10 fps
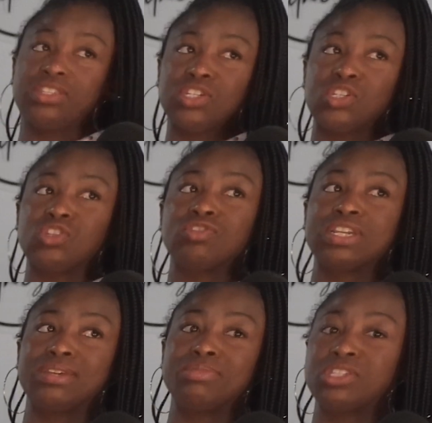
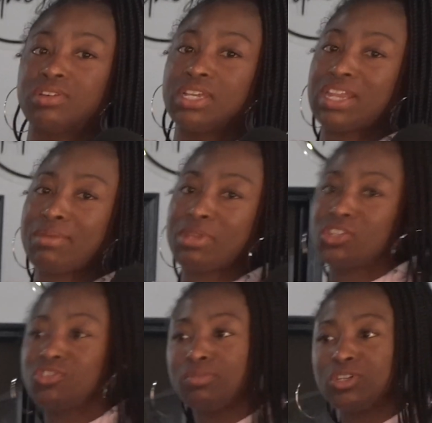Extreme. So again, I'm an
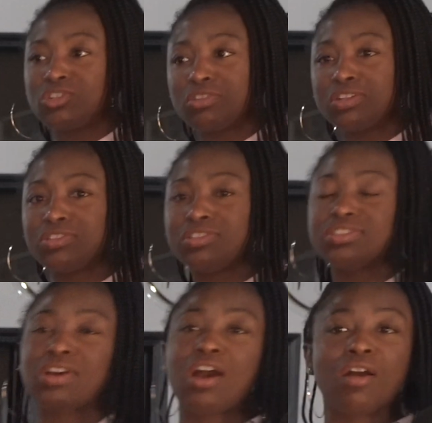Extreme instructor,
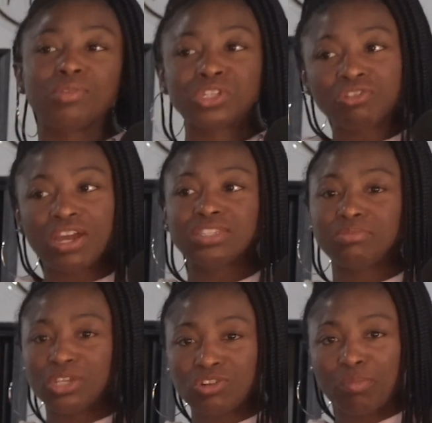so I always try to
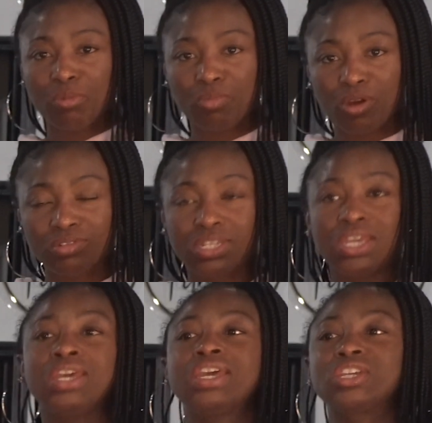make sure I promote
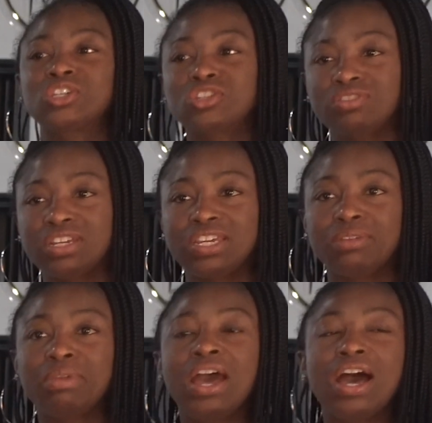
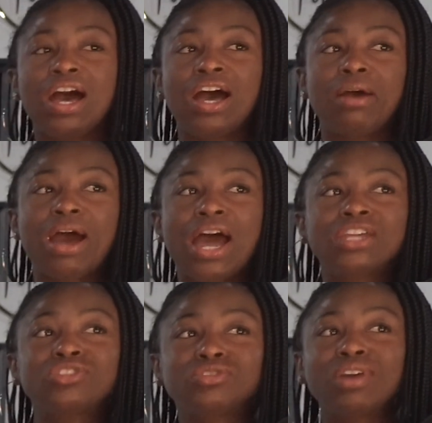Extreme.
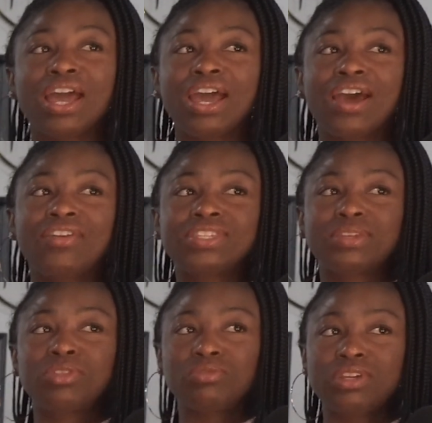I do have
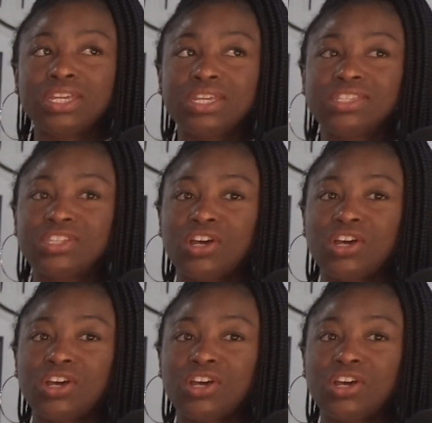some 3 keys